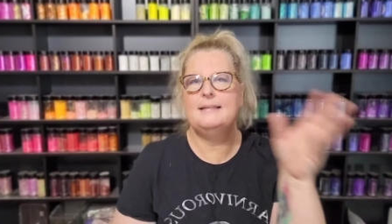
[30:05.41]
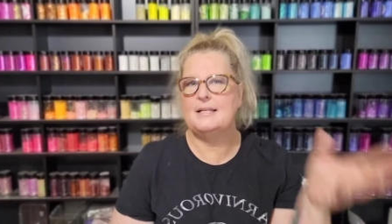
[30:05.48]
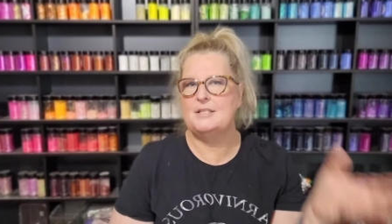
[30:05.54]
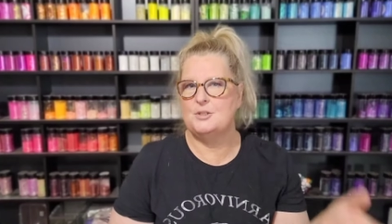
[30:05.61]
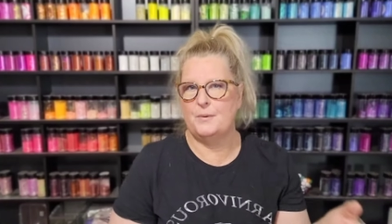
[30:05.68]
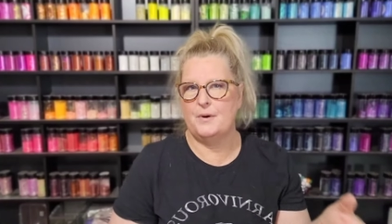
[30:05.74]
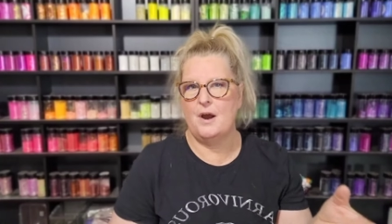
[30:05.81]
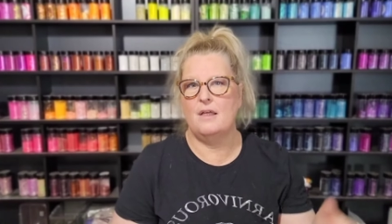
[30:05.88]

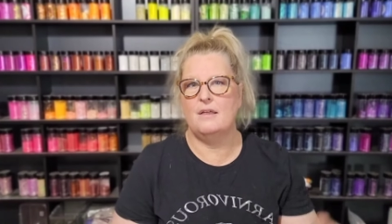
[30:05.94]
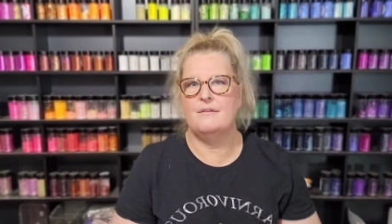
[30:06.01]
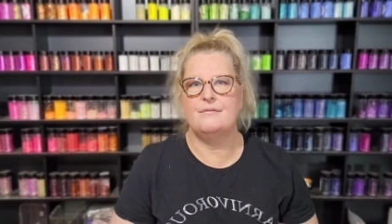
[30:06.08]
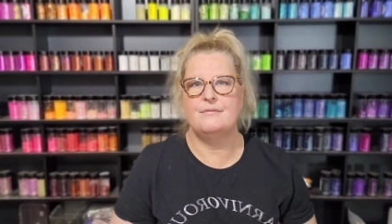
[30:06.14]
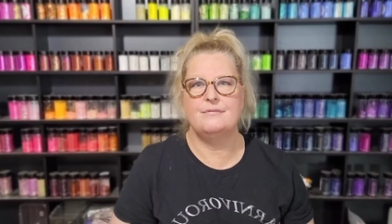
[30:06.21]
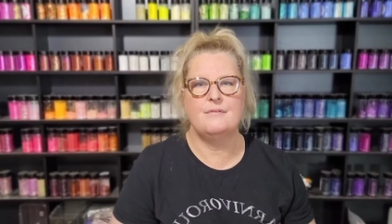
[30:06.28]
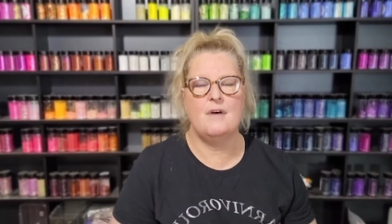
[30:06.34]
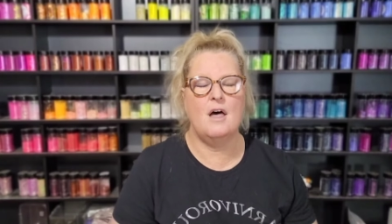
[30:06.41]
That's where all
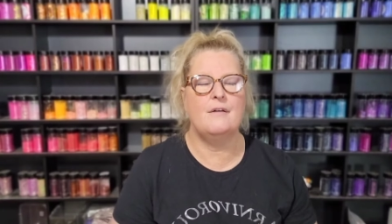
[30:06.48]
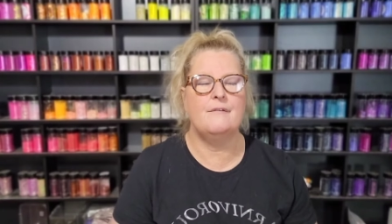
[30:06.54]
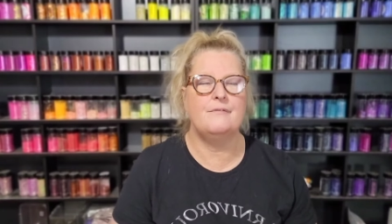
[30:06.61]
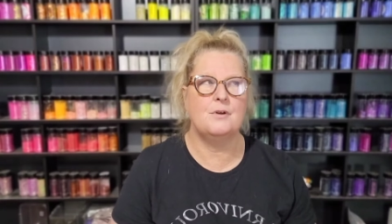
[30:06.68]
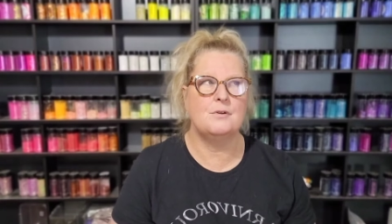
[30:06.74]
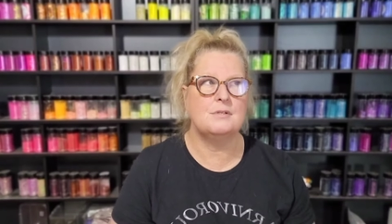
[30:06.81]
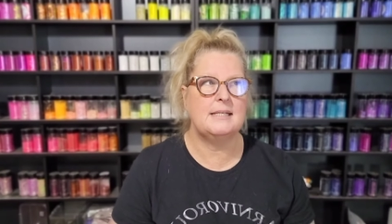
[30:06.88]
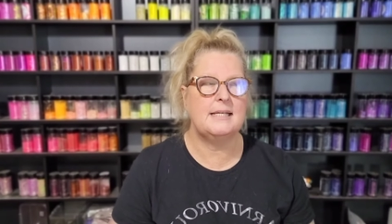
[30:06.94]
of
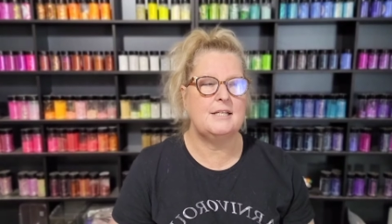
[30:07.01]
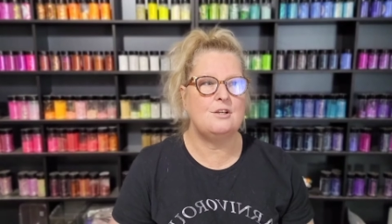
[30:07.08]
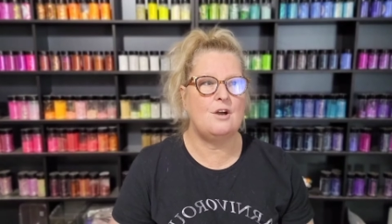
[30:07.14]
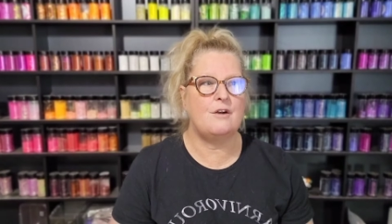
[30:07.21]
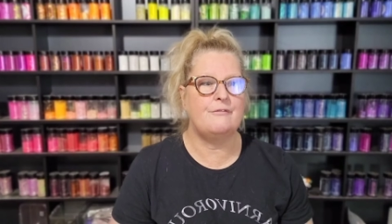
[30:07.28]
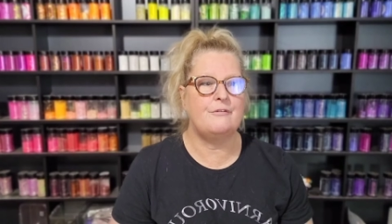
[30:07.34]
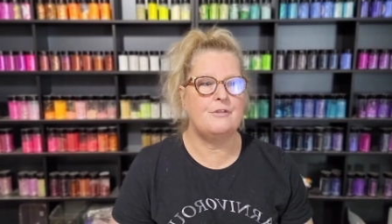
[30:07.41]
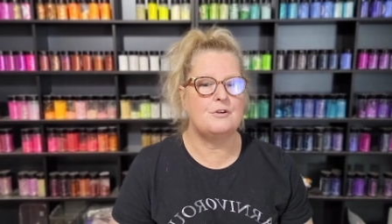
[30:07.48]
those links
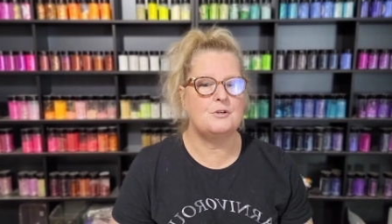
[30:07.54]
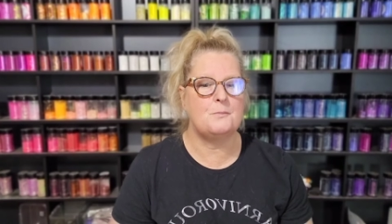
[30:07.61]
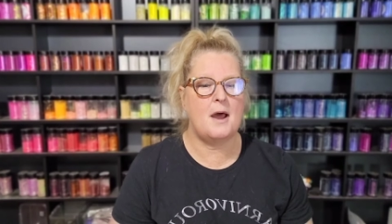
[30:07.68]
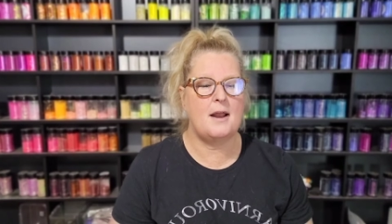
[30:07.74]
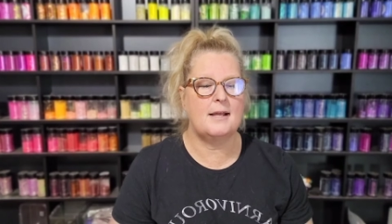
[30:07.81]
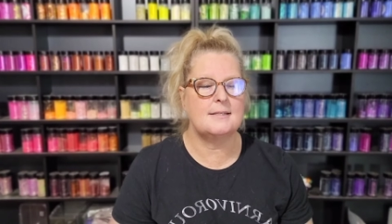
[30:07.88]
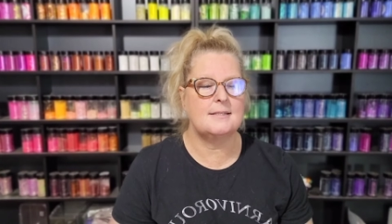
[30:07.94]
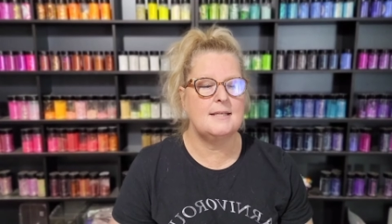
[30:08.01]
are for those
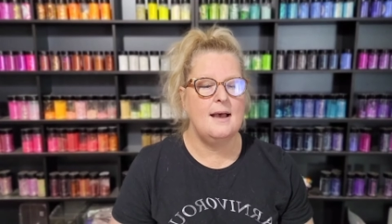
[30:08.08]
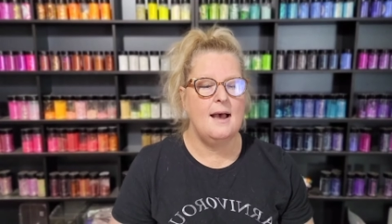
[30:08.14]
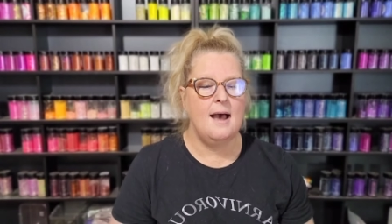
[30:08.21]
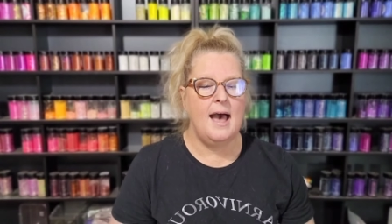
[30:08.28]
products.